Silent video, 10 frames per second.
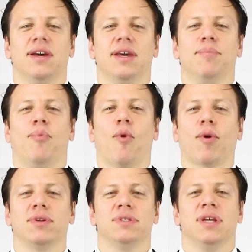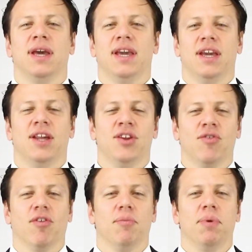important in
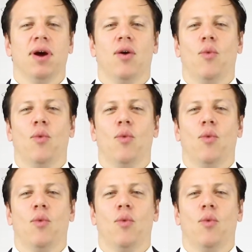Europe,